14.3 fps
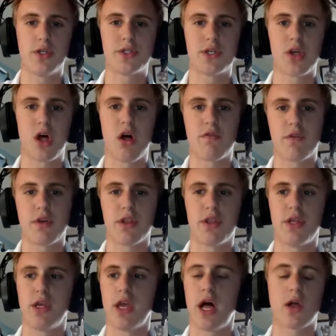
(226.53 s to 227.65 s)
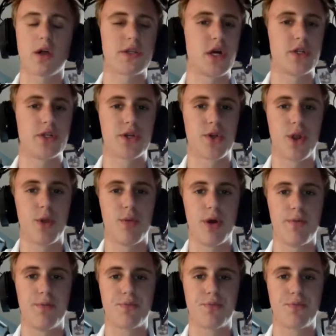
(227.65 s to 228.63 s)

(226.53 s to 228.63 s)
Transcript: dissolving the Alka-Seltzer a little bit,